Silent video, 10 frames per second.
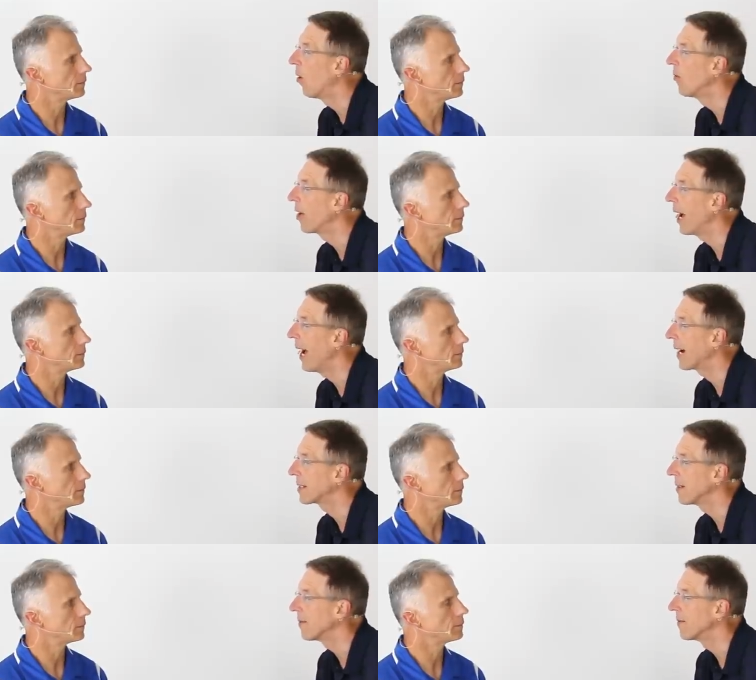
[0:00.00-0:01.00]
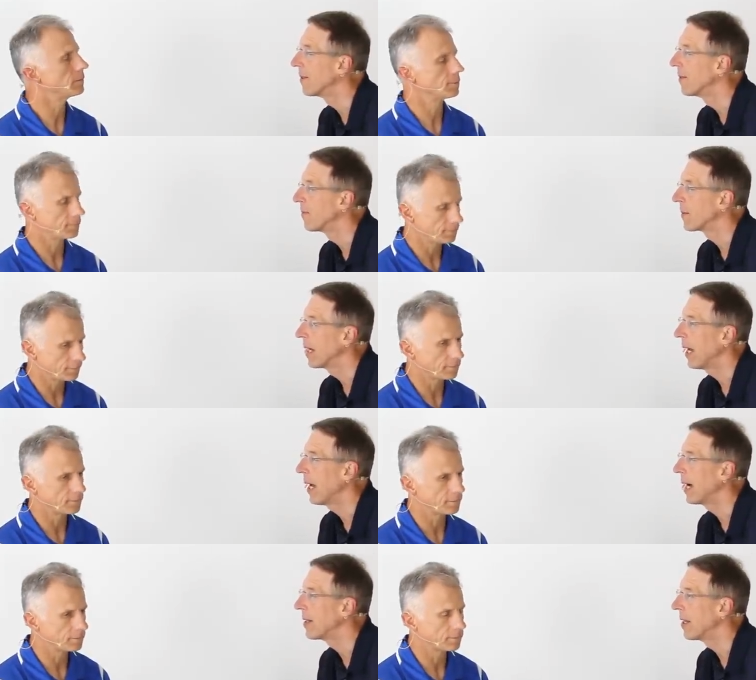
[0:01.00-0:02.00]
Speaker 1: overactive
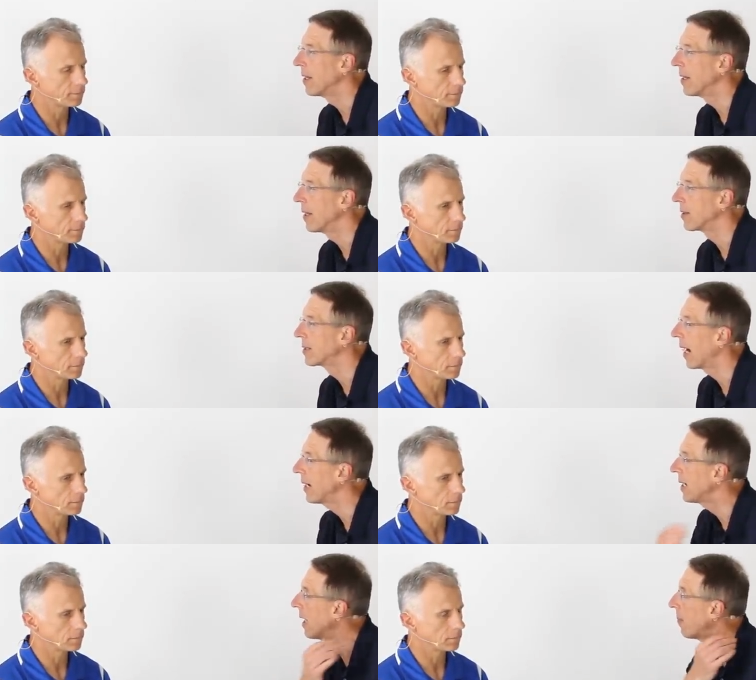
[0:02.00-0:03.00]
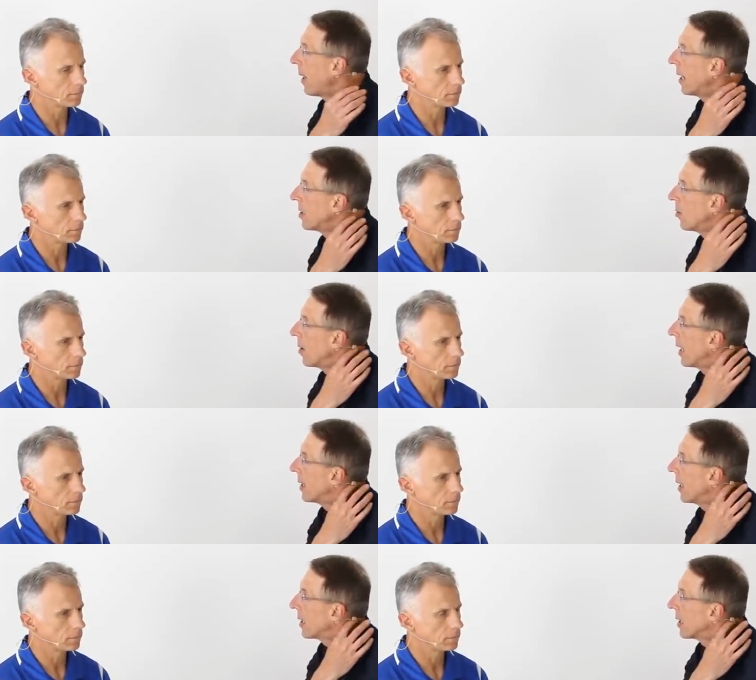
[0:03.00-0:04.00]
and they're tightening up on you and
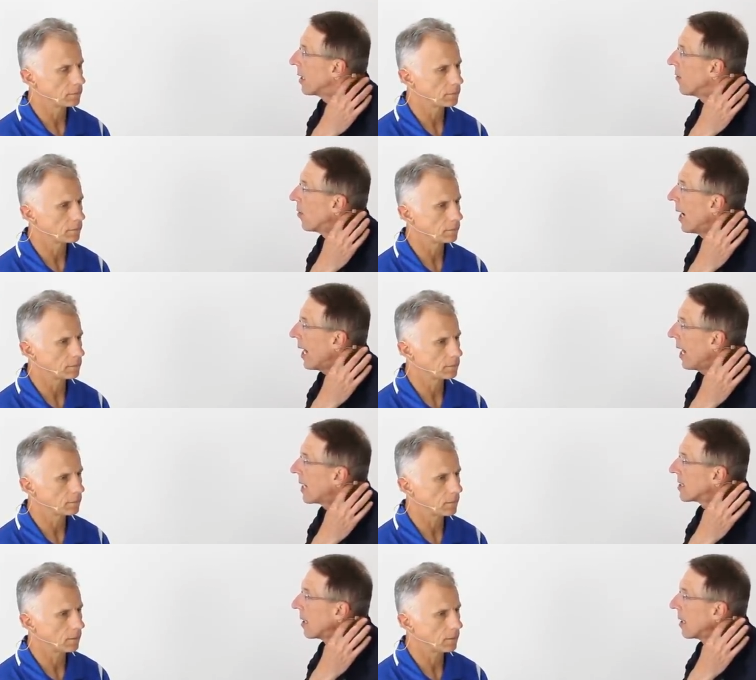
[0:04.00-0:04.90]
they can give you headaches